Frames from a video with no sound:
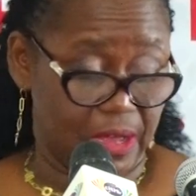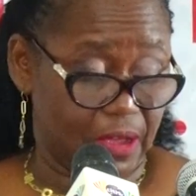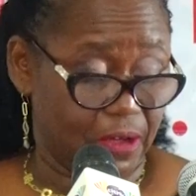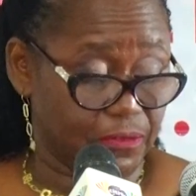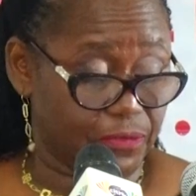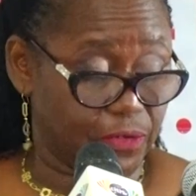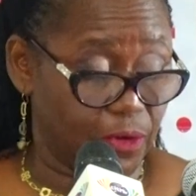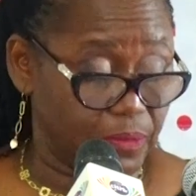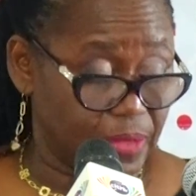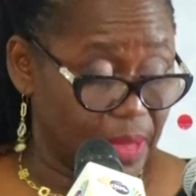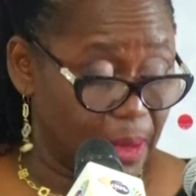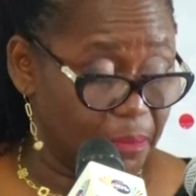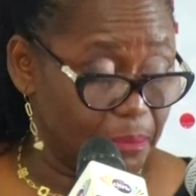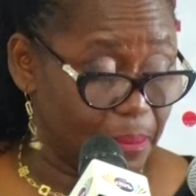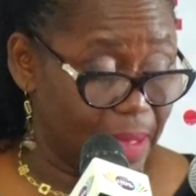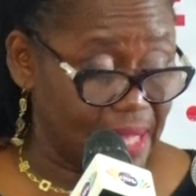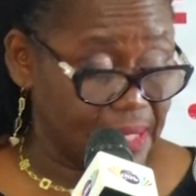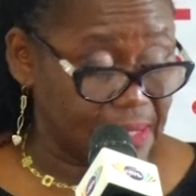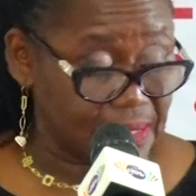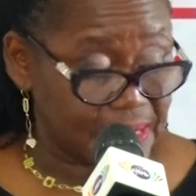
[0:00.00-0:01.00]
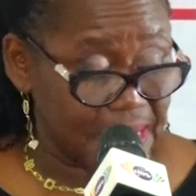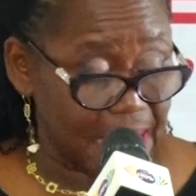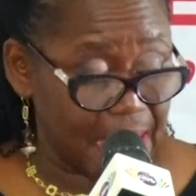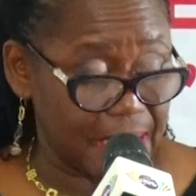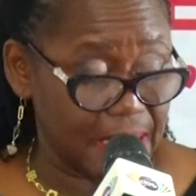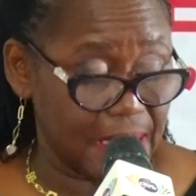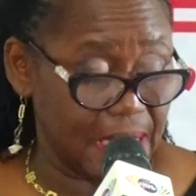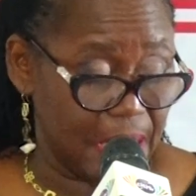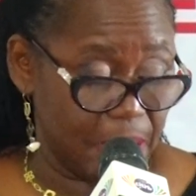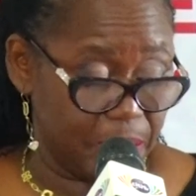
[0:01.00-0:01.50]
from the
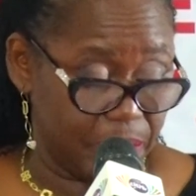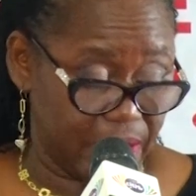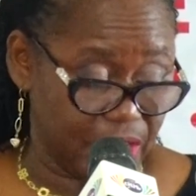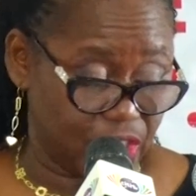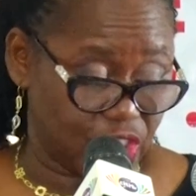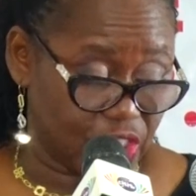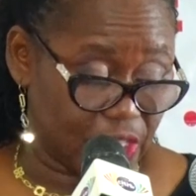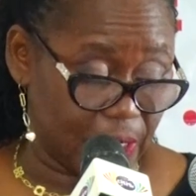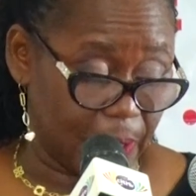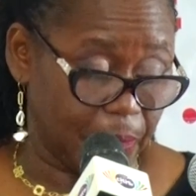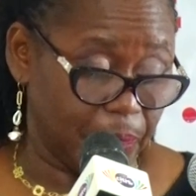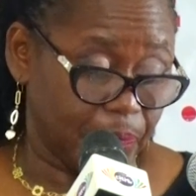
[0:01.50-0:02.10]
mental image